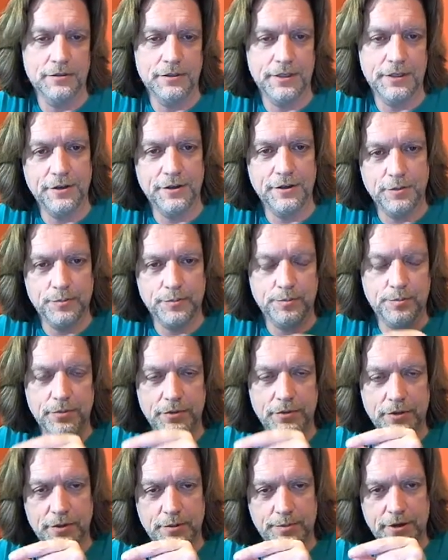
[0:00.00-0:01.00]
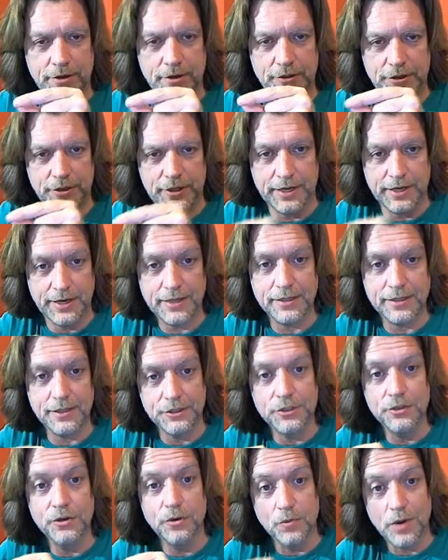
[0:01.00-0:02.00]
You know, the the parts are connected
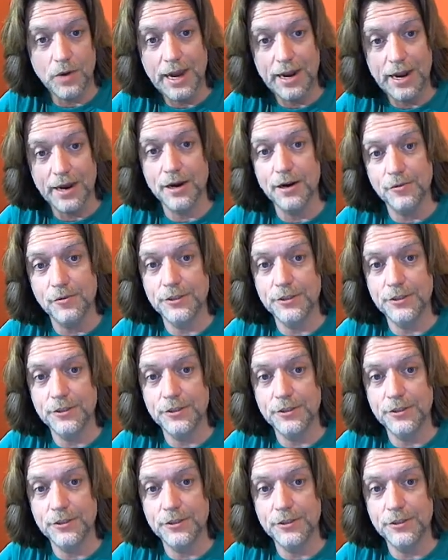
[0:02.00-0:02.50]
to a wire,